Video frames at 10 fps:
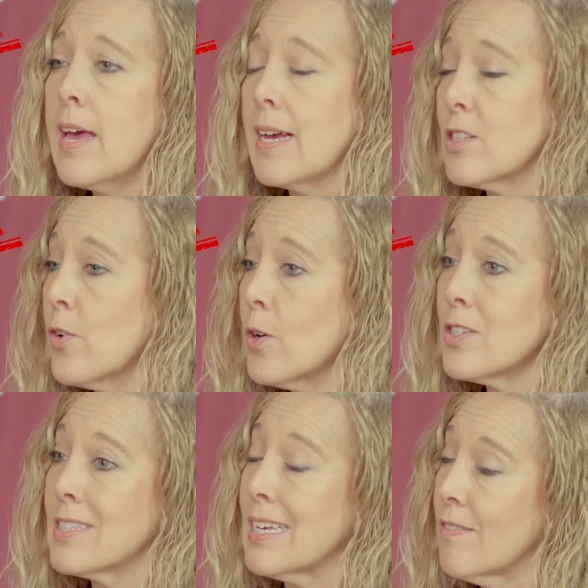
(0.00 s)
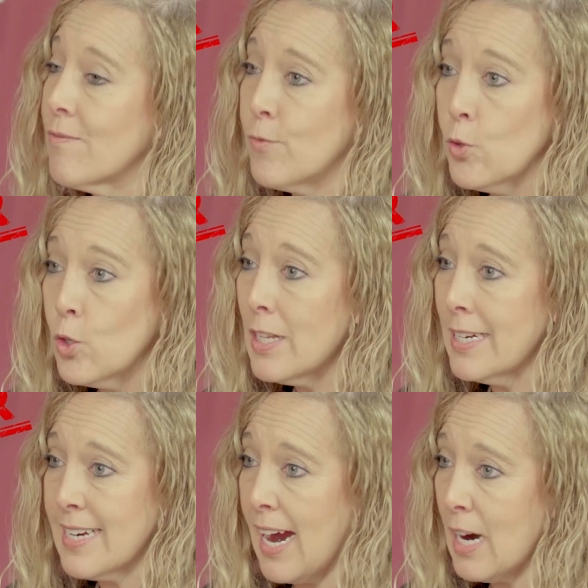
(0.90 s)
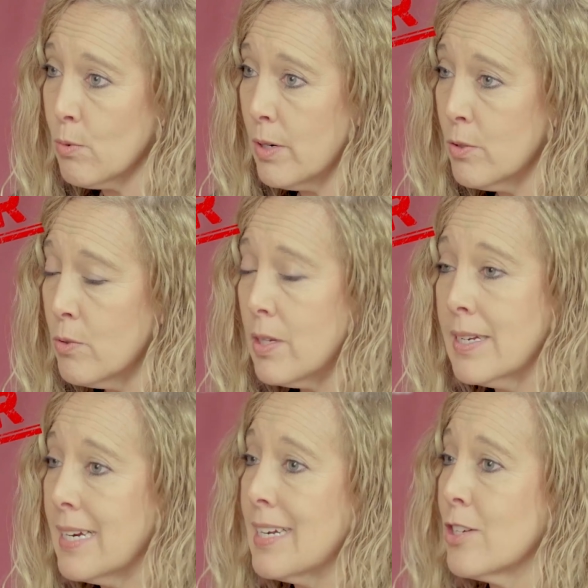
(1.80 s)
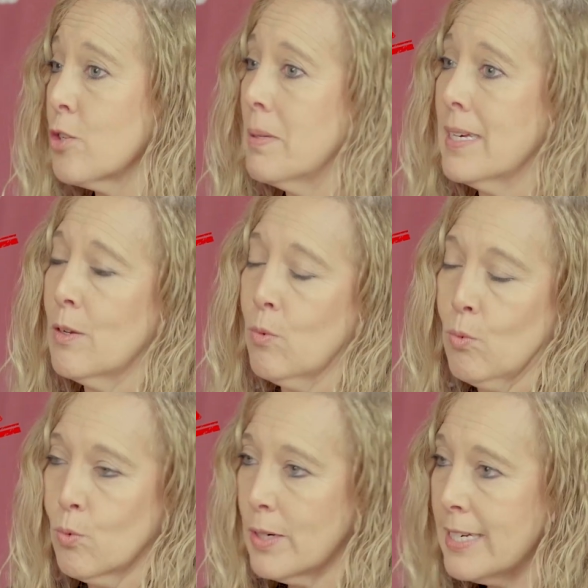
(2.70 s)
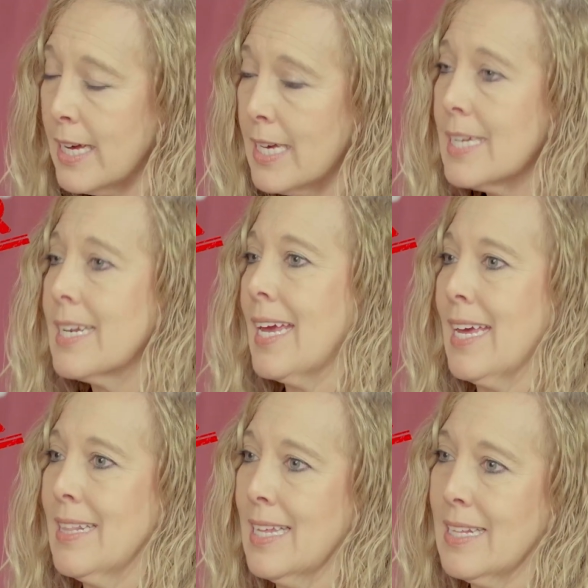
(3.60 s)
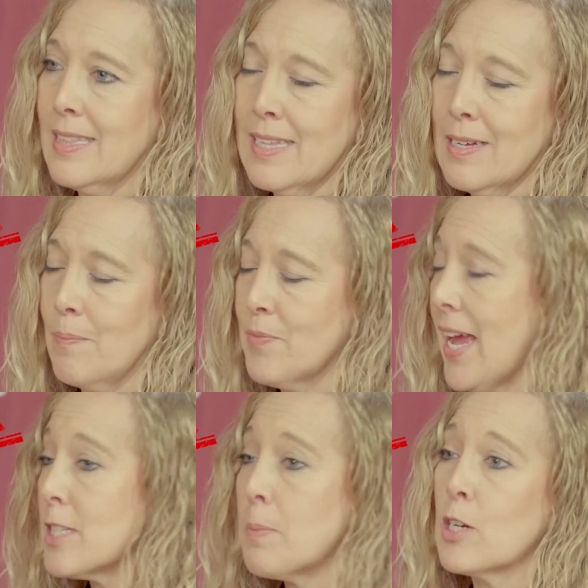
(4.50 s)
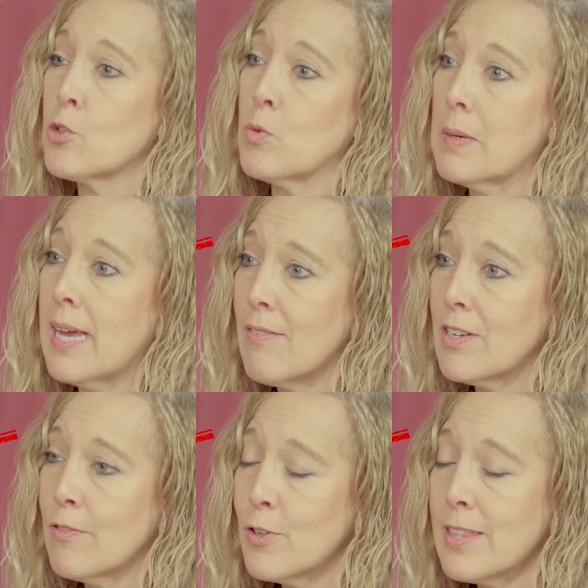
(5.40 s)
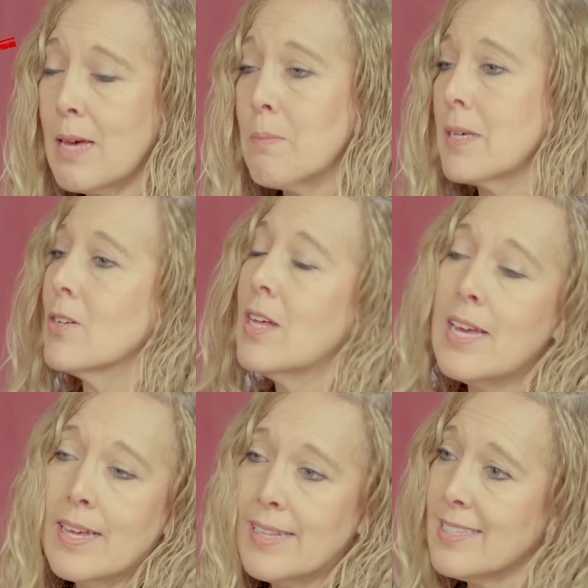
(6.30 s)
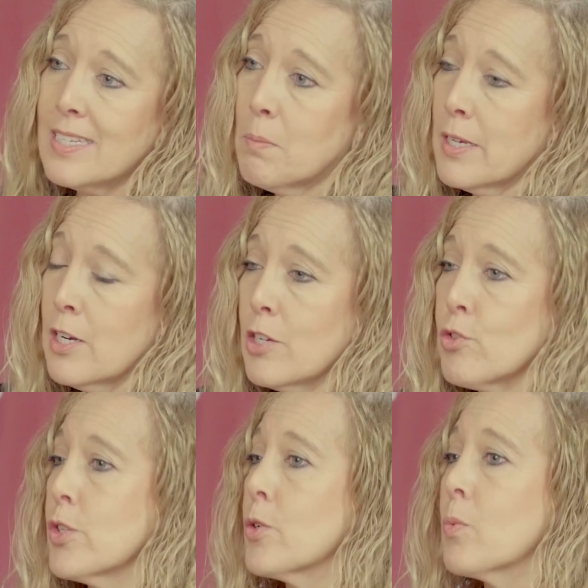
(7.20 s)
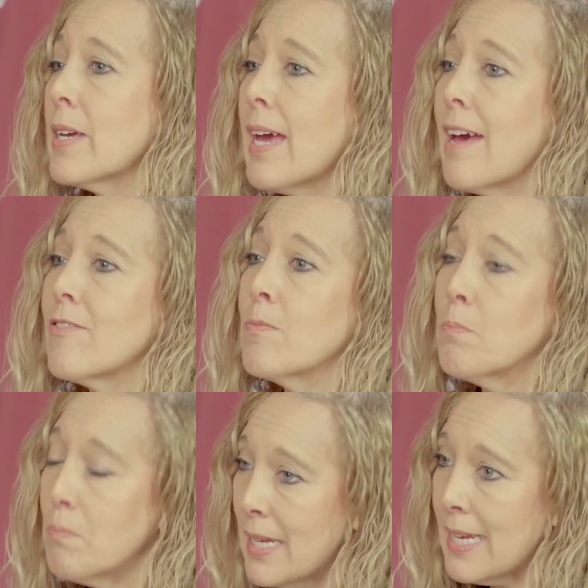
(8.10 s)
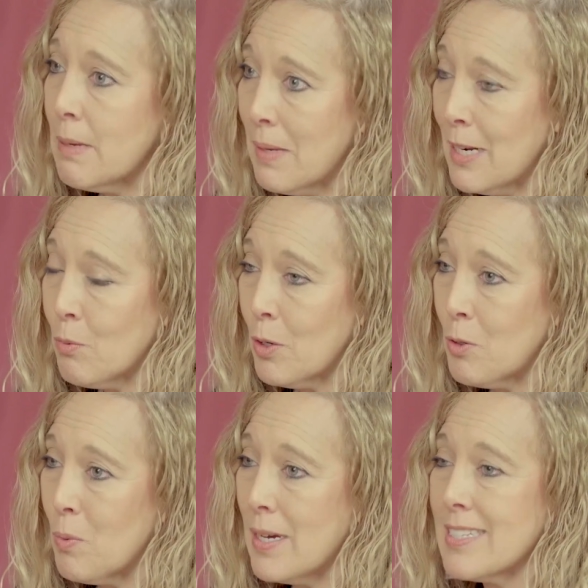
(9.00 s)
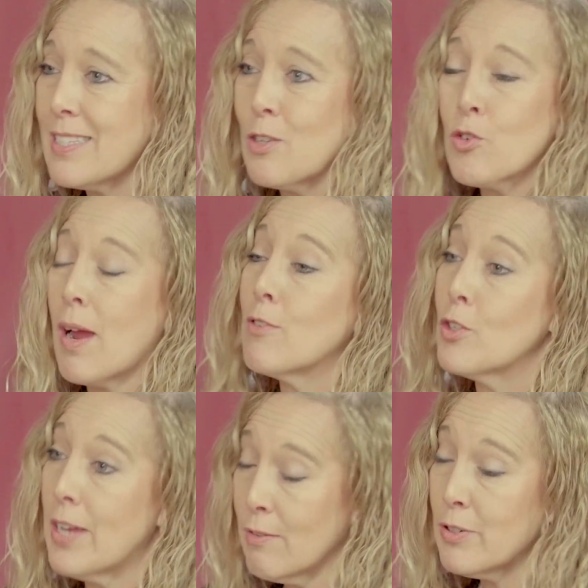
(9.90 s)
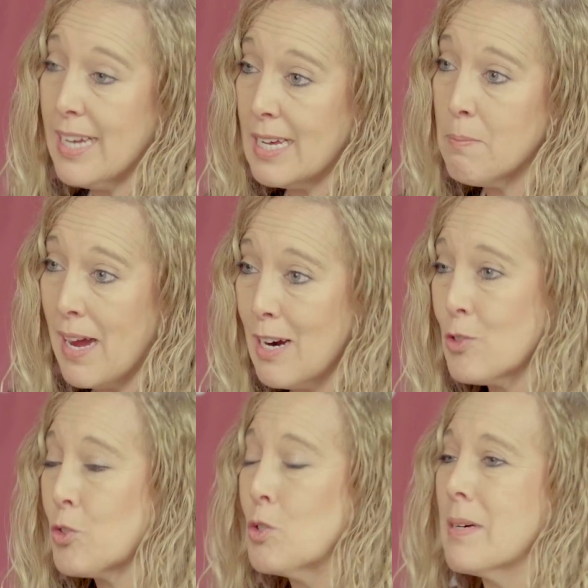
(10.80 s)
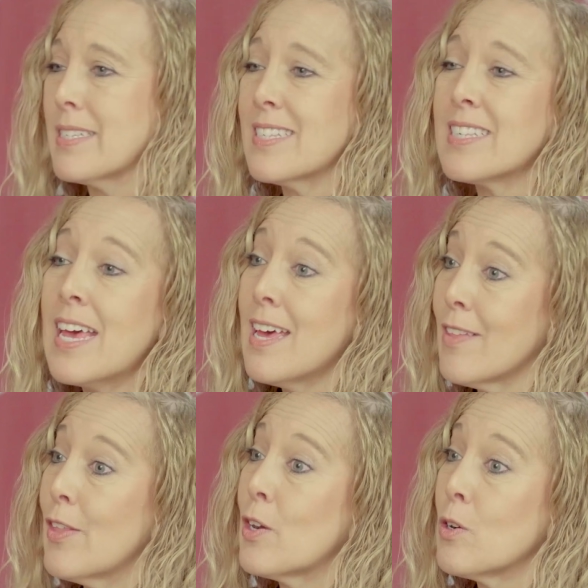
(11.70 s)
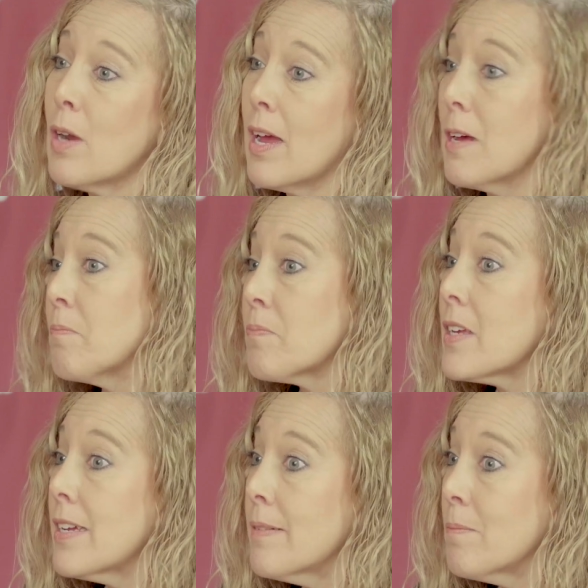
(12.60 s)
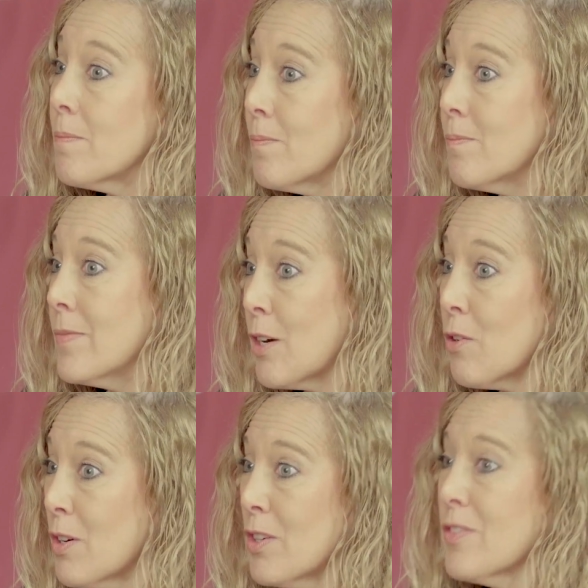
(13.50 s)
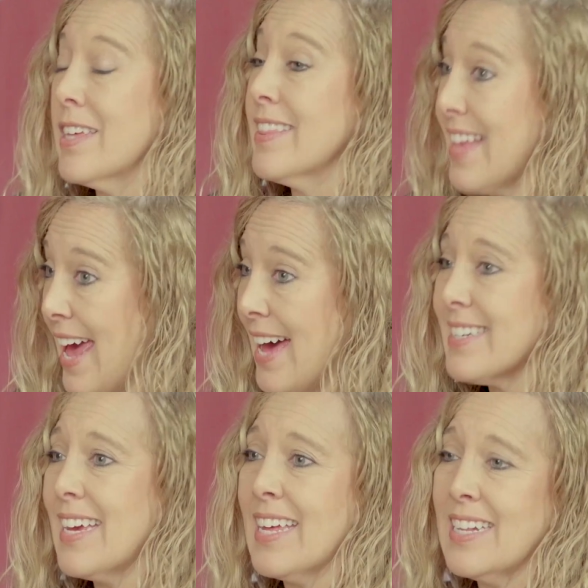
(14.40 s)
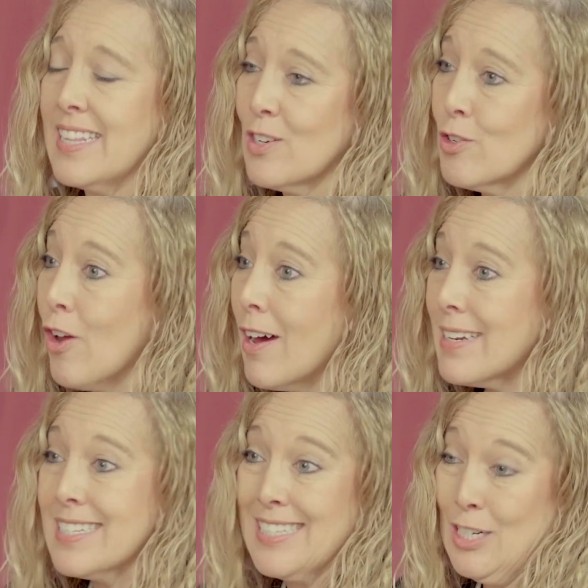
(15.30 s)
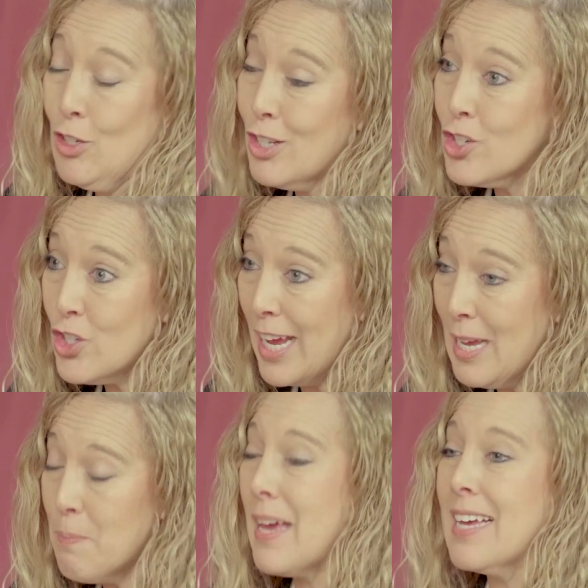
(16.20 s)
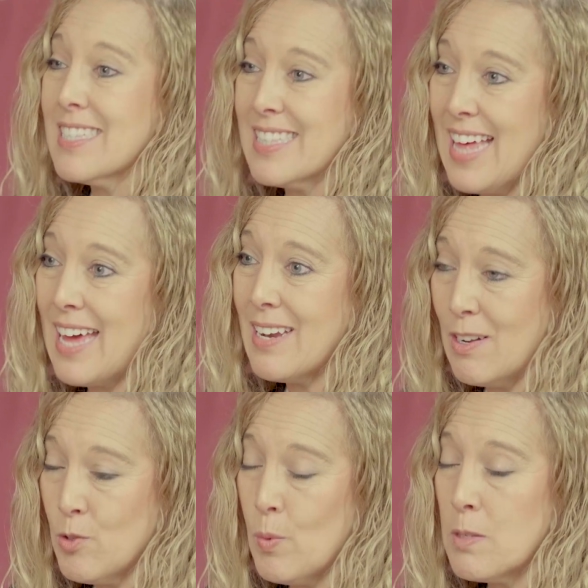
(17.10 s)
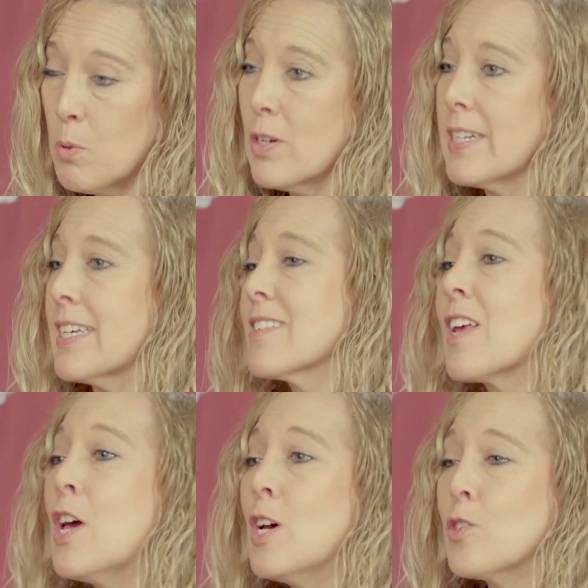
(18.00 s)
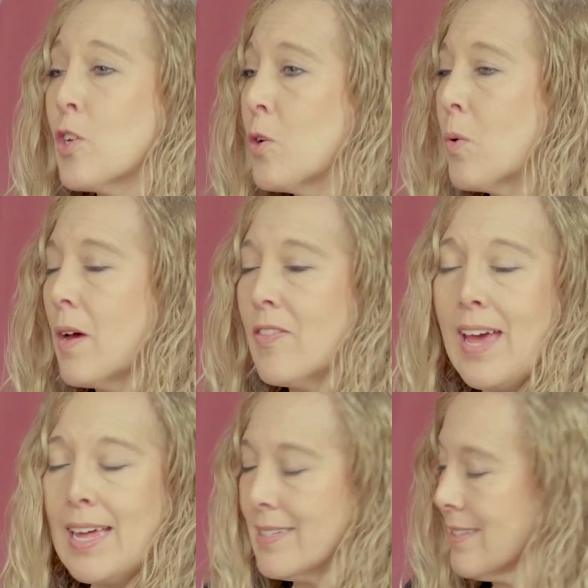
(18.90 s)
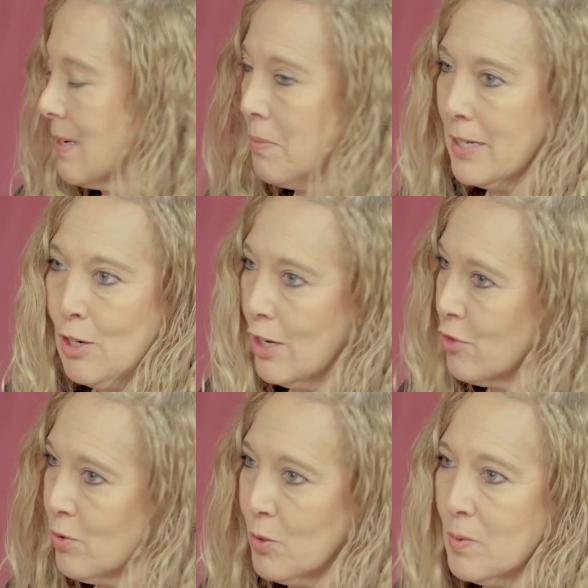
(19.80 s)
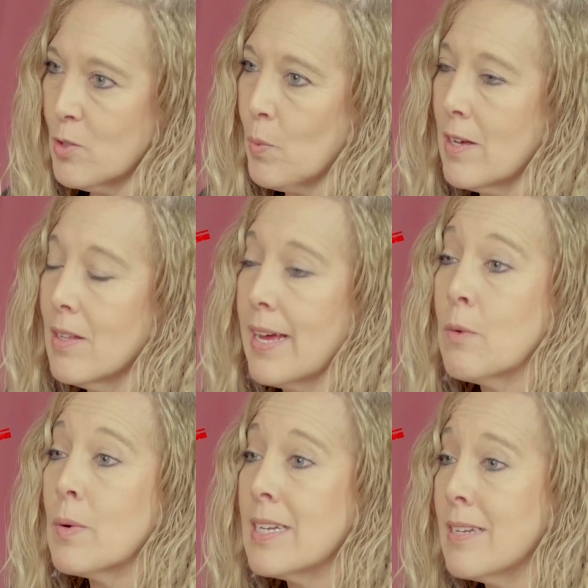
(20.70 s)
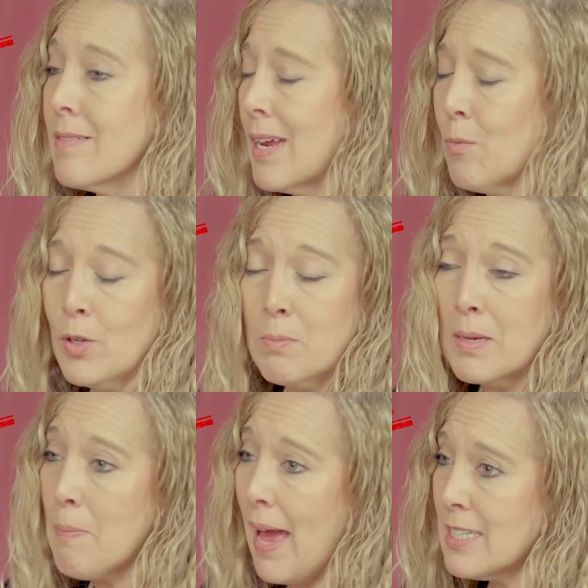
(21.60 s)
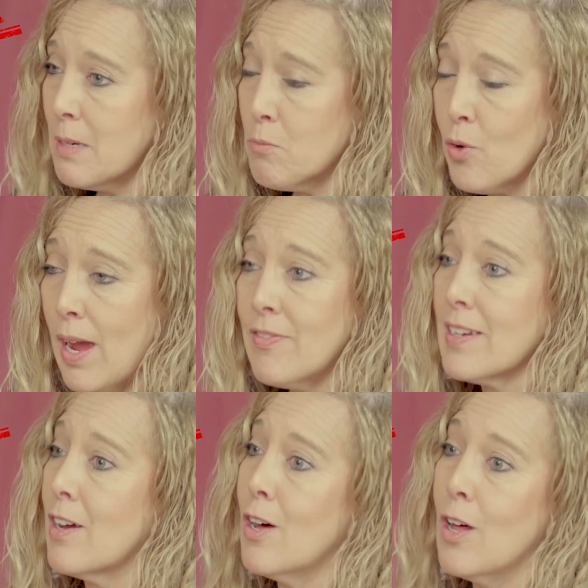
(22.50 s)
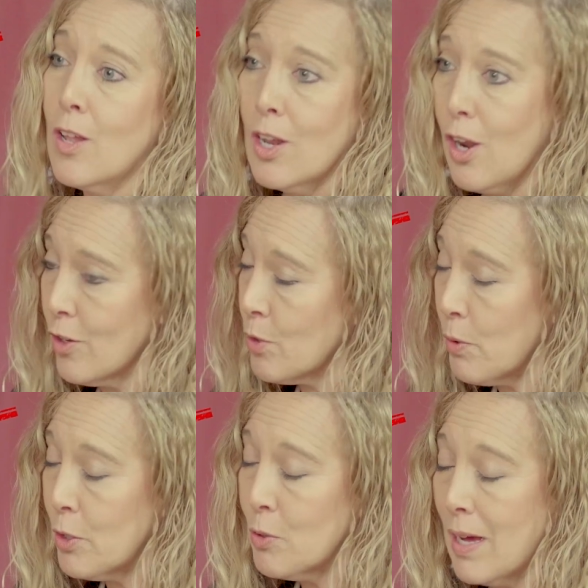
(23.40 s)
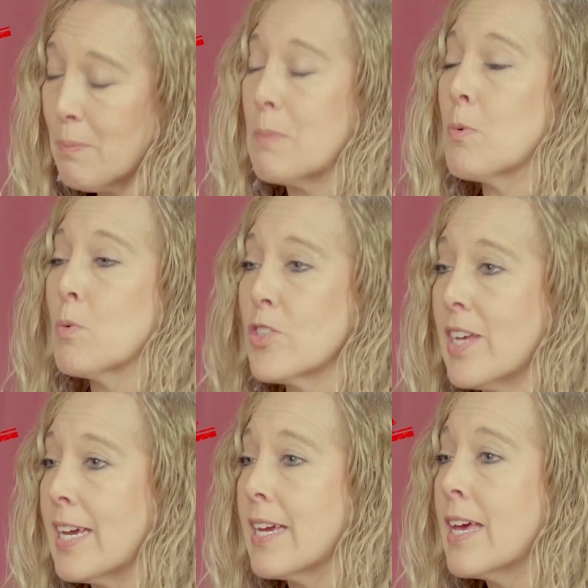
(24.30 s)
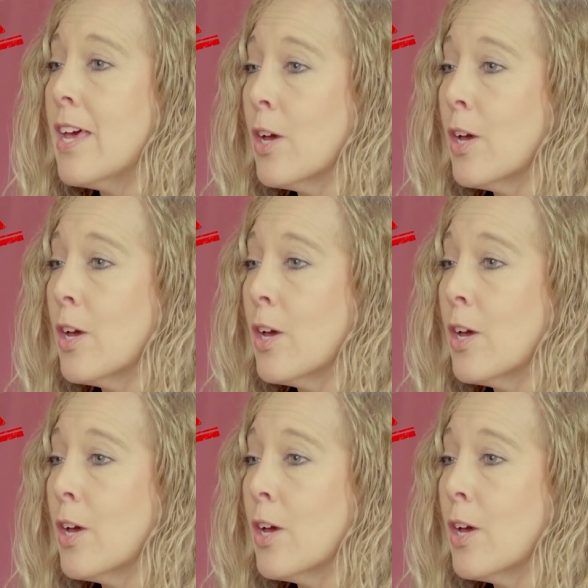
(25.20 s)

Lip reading: As far as the full entire road needing to be redone and the taxpayers would be having to foot that bill, that's simply not true. We have many roadways that are traveled every day by our school buses that are narrower than that, and they're not as in good a shape as Westmoreland is. So that is simply not true as well. And it wouldn't be backed up traffic all along the road like people were saying.